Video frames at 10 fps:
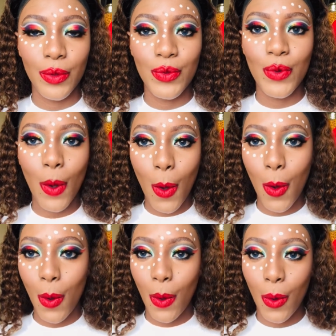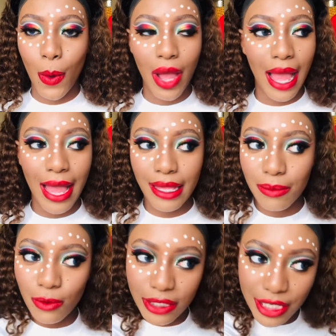Yo, I'm
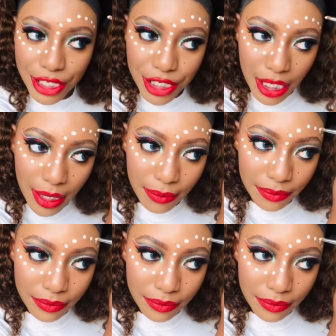muhle shame.